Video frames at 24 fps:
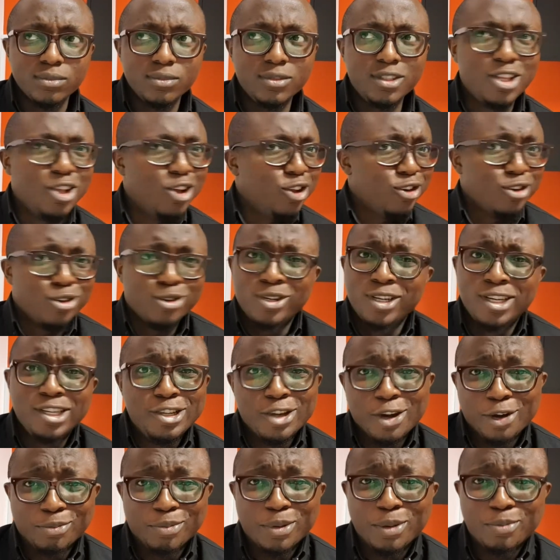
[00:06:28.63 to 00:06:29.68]
Not only
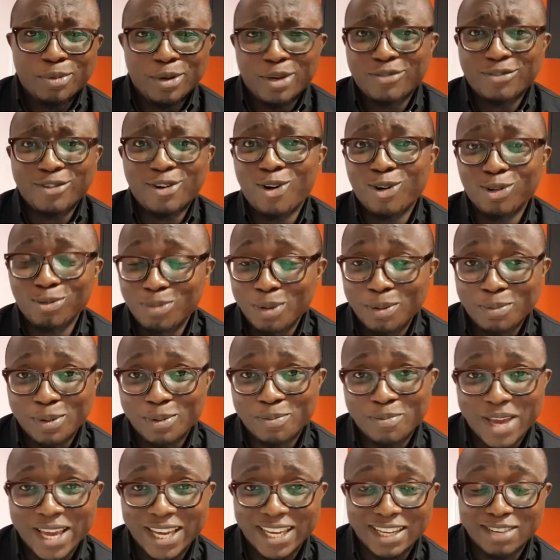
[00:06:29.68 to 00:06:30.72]
young people, even old people
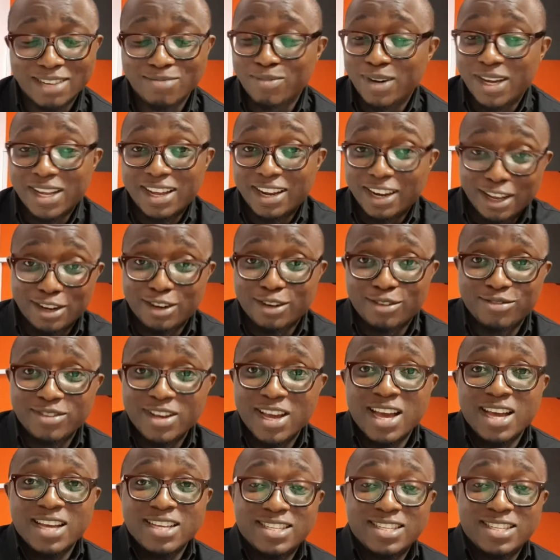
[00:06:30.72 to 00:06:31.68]
make it, but a lot of